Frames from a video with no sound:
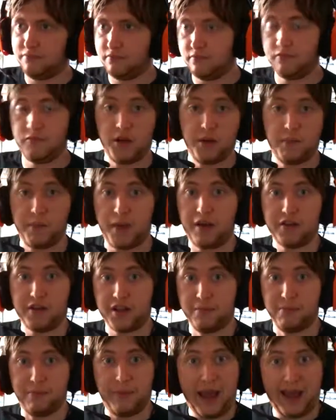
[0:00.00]
the
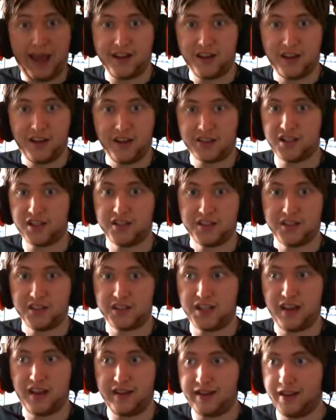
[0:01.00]
American Badass
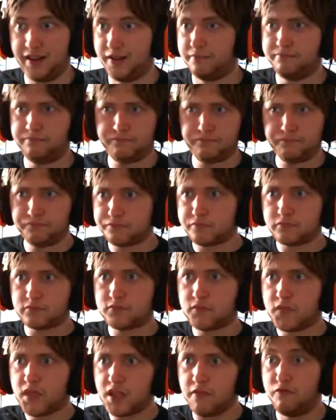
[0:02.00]
Undertaker,
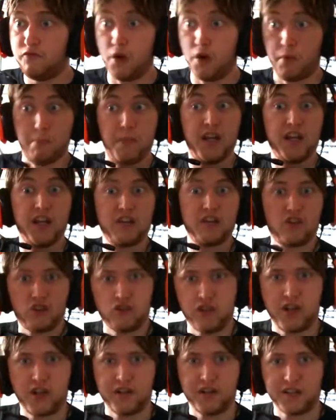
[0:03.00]
the
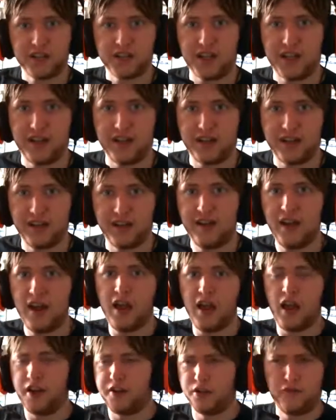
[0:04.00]
Ministry Undertaker,
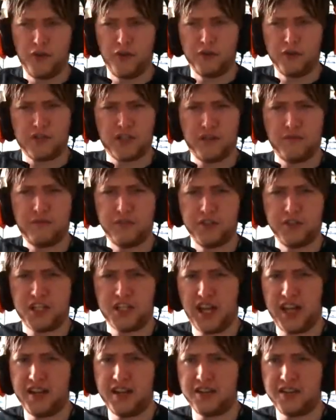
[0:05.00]
and all those different
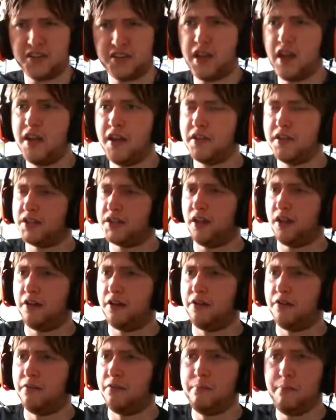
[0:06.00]
skins.
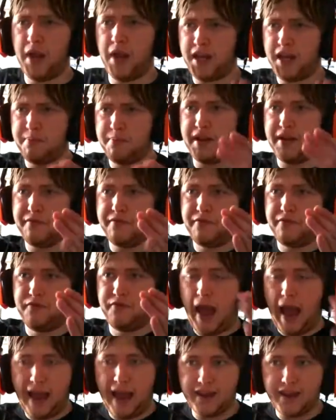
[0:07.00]
So maybe
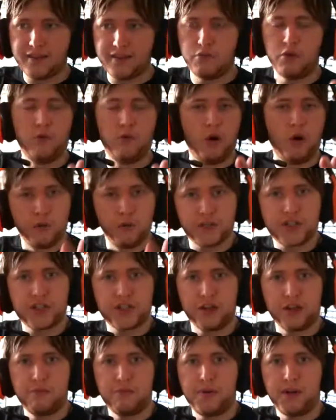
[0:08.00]
that will
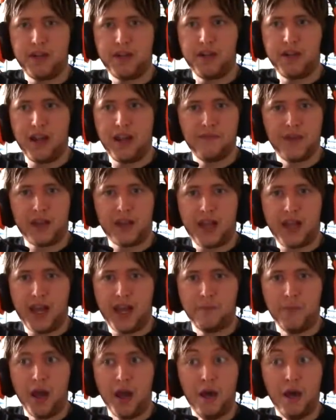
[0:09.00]
also be in the game